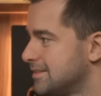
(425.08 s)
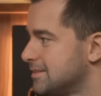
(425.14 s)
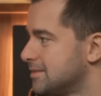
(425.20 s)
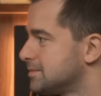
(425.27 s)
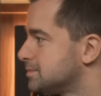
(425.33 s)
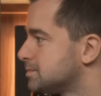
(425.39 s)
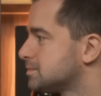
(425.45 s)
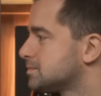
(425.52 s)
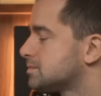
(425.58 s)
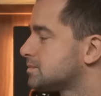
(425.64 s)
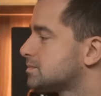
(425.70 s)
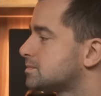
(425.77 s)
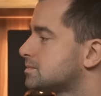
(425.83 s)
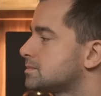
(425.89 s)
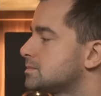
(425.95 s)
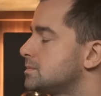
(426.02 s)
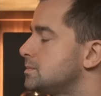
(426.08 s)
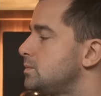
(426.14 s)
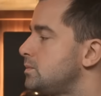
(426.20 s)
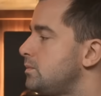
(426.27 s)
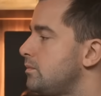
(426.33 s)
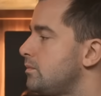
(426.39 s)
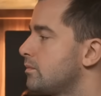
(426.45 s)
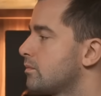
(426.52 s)

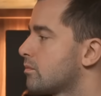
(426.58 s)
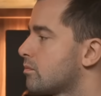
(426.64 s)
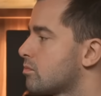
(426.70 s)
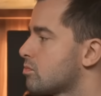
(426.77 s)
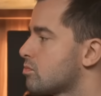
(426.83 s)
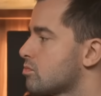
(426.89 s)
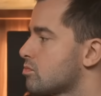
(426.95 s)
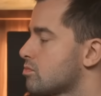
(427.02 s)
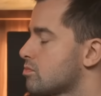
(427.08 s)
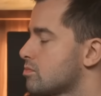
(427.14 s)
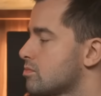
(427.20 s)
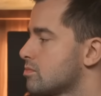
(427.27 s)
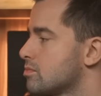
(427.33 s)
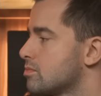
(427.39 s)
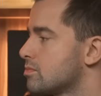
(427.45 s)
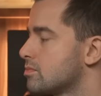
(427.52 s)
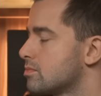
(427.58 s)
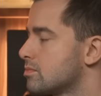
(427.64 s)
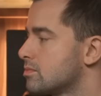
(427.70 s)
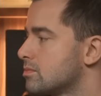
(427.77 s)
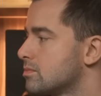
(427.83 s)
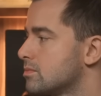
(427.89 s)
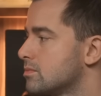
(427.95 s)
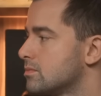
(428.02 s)

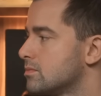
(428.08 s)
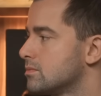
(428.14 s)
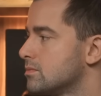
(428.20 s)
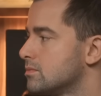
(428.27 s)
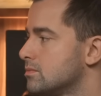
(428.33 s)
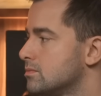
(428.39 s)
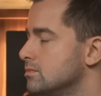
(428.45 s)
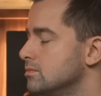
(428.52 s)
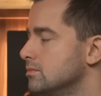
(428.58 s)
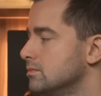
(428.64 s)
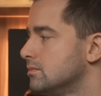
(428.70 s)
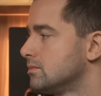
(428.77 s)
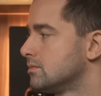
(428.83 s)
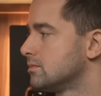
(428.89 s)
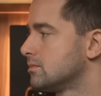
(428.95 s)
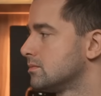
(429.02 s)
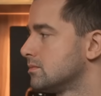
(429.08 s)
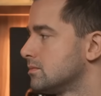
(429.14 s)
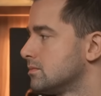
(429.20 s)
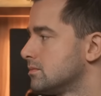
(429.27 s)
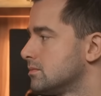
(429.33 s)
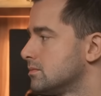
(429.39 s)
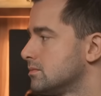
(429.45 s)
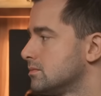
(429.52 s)

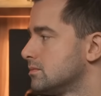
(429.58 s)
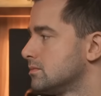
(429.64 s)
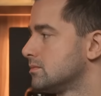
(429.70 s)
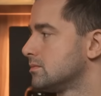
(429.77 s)
No words are spoken by the person on screen.